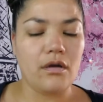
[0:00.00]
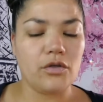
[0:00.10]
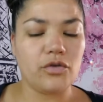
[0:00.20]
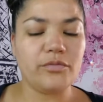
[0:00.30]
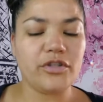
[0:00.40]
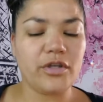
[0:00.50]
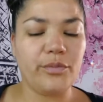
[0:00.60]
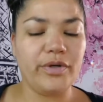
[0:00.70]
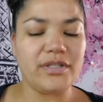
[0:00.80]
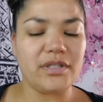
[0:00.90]
So I'm just going
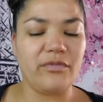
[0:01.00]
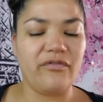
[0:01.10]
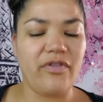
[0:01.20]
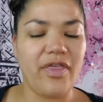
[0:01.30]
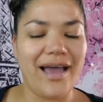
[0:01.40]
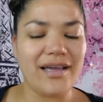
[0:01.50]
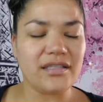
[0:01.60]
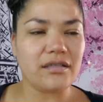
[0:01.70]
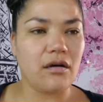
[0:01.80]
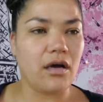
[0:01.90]
to put some of that
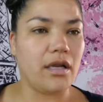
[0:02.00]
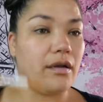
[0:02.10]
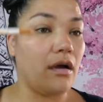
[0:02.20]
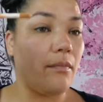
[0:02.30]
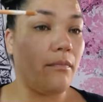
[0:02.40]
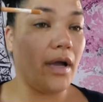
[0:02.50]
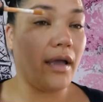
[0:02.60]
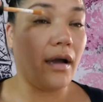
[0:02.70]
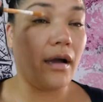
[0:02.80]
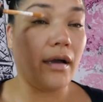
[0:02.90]
on my
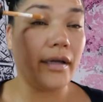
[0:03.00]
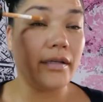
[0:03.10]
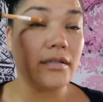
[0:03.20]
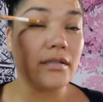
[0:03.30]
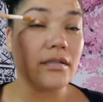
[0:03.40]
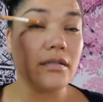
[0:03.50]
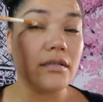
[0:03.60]
eyes.